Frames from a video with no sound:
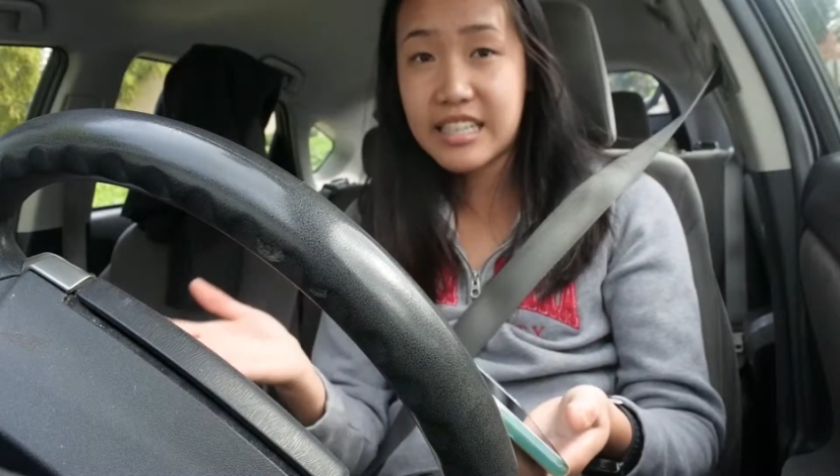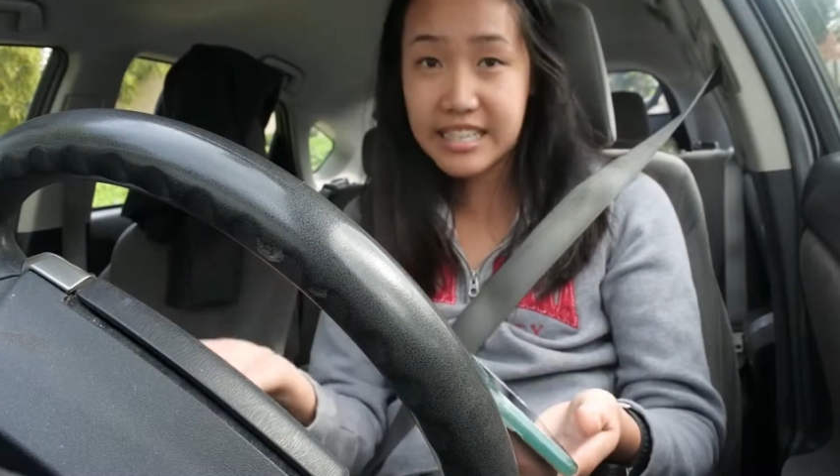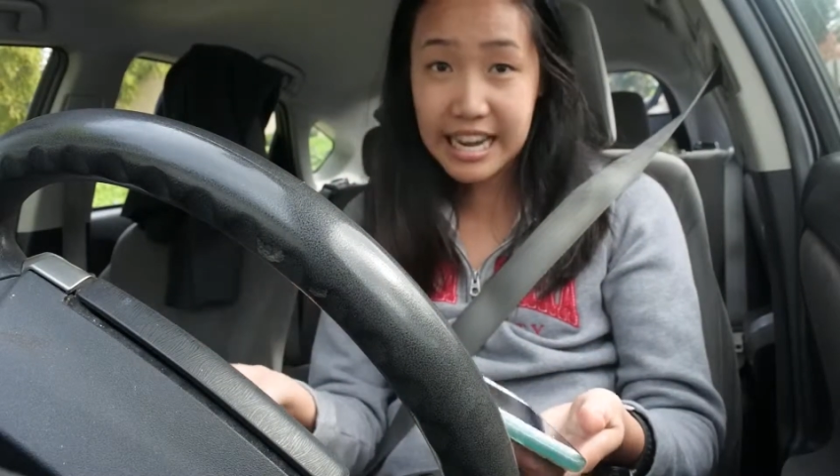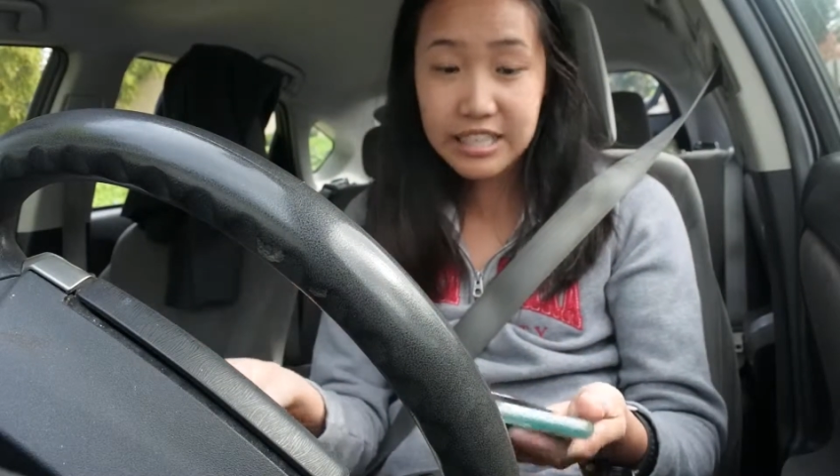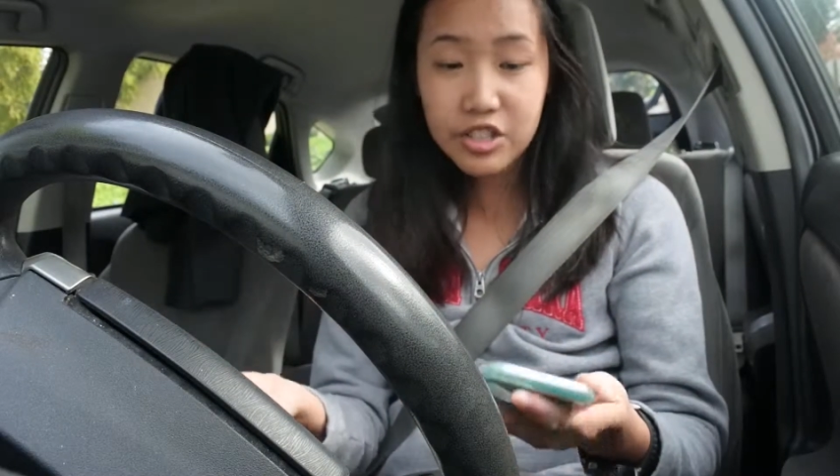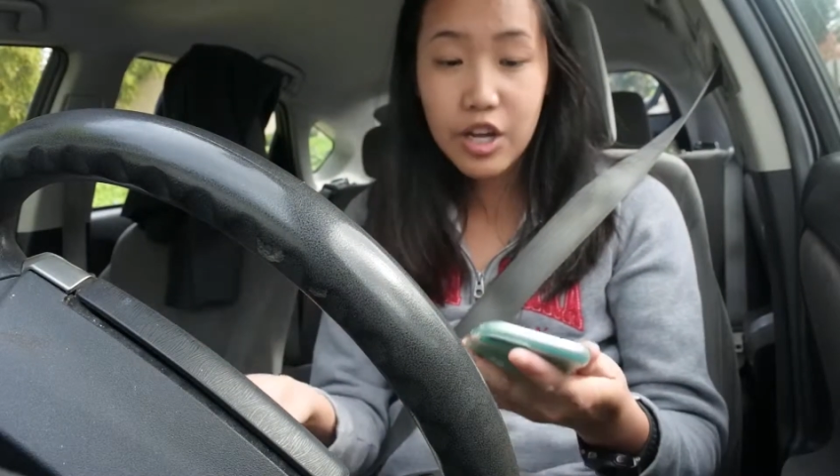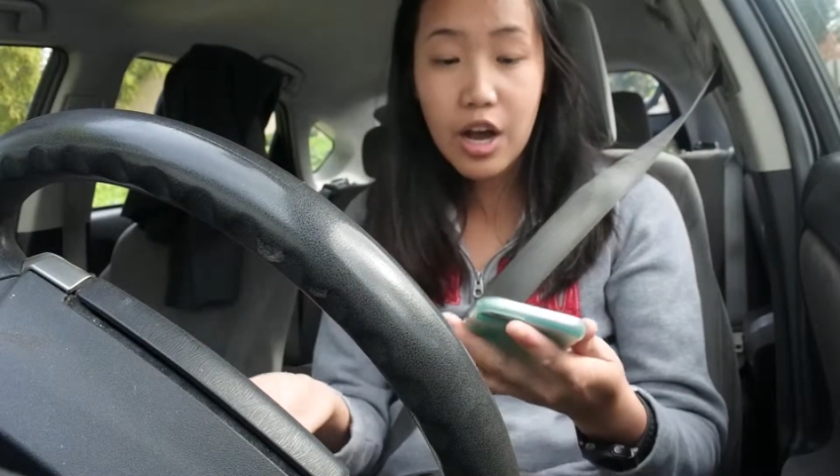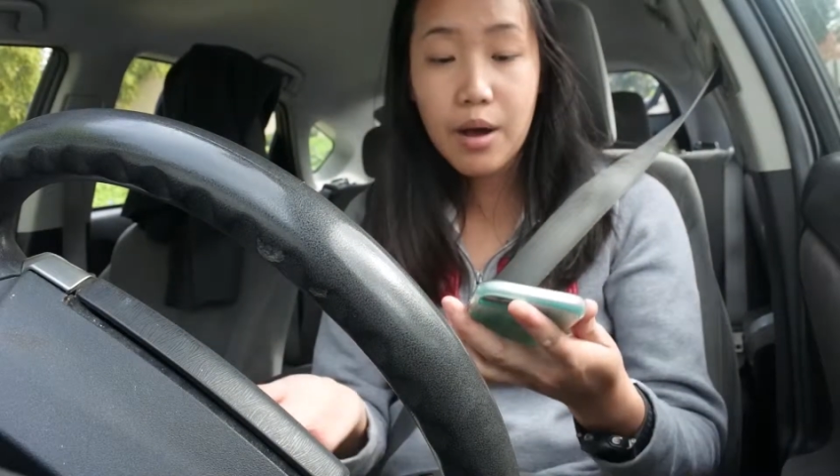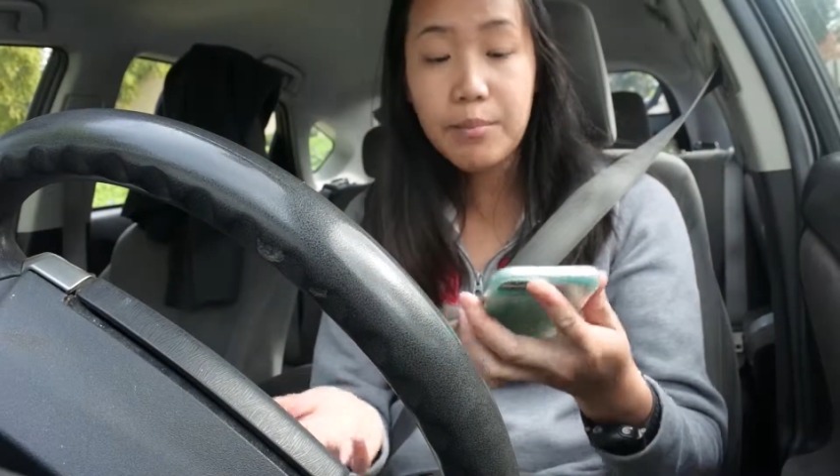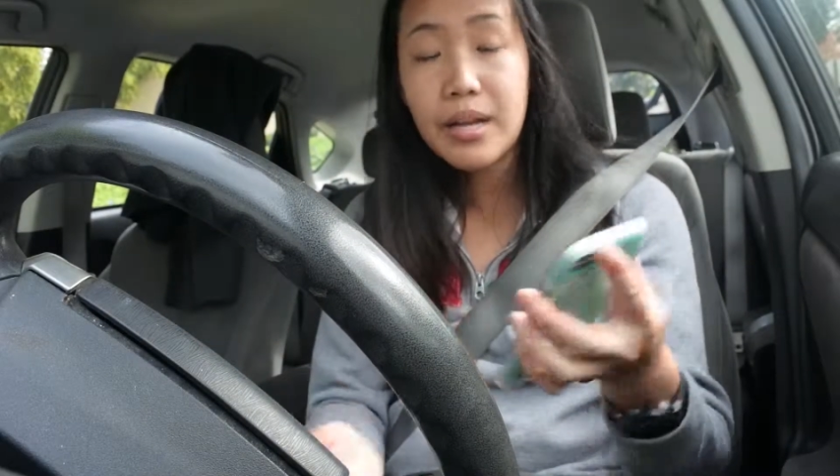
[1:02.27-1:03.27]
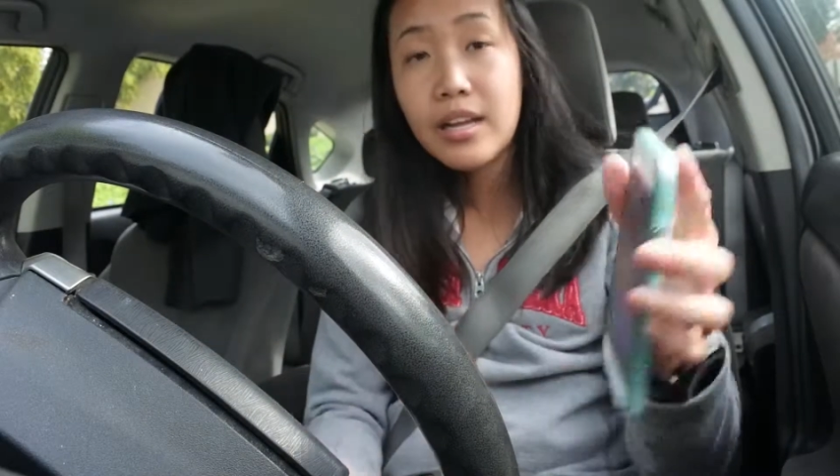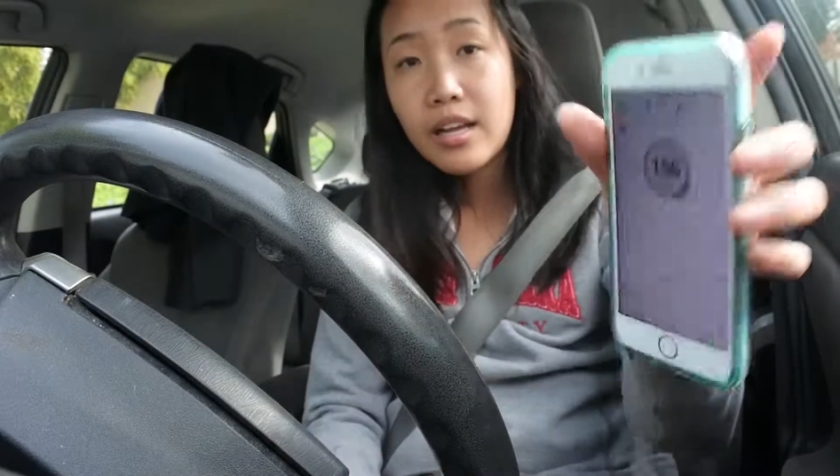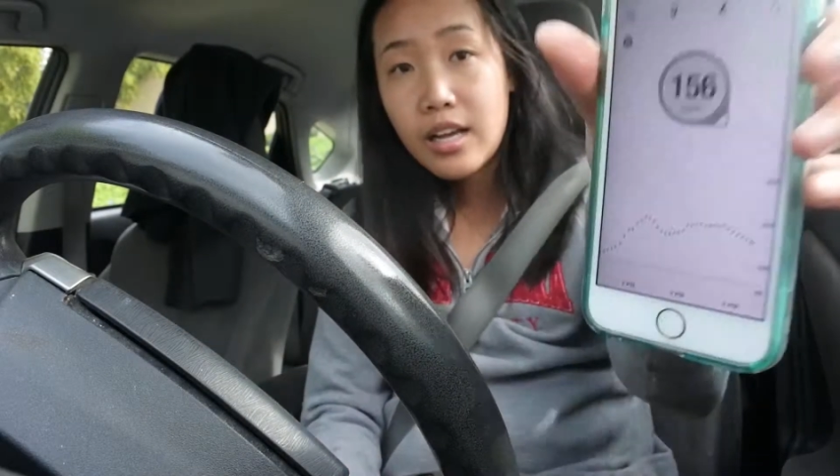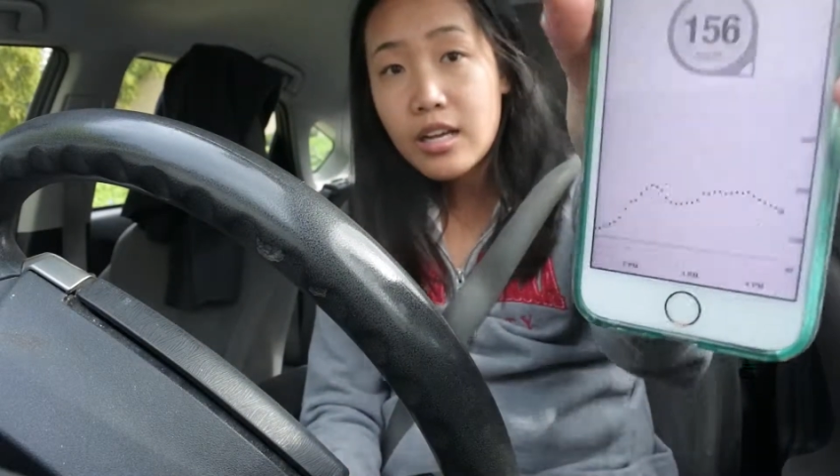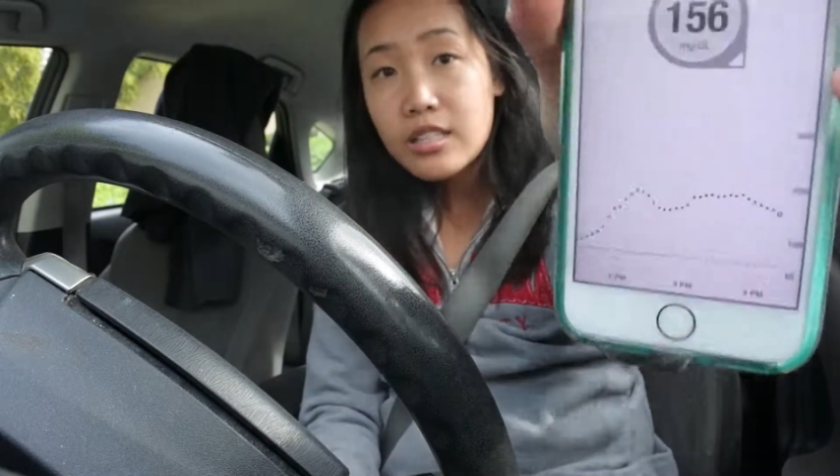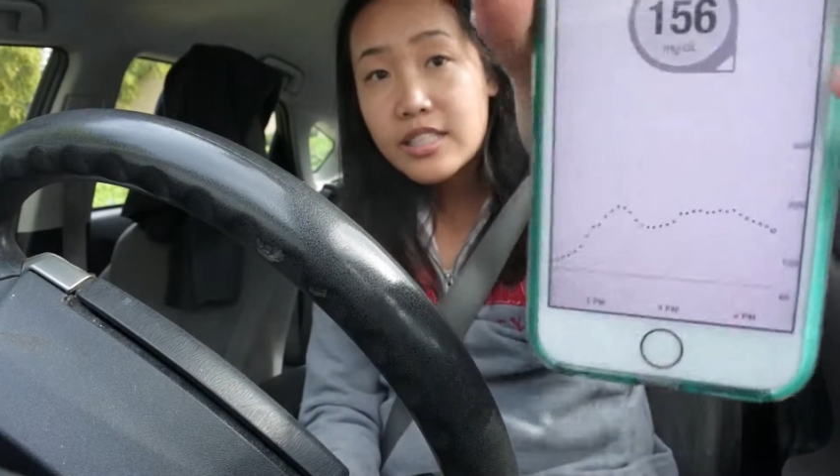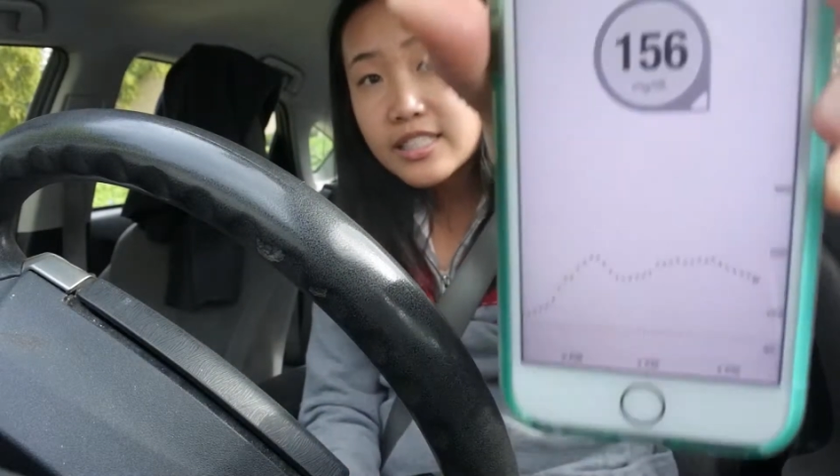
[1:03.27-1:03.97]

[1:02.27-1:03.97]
Dexcom